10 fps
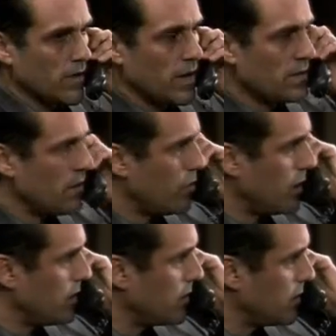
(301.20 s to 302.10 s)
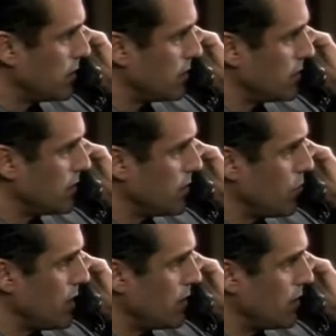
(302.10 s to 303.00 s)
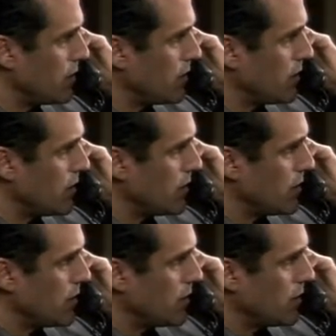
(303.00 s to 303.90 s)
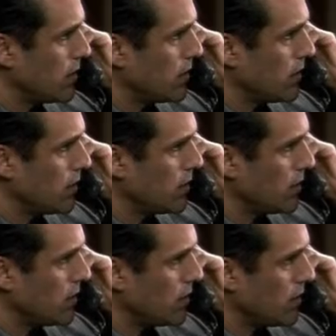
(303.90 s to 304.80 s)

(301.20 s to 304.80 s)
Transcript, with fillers: You have any idea where he went? Warehouse 22.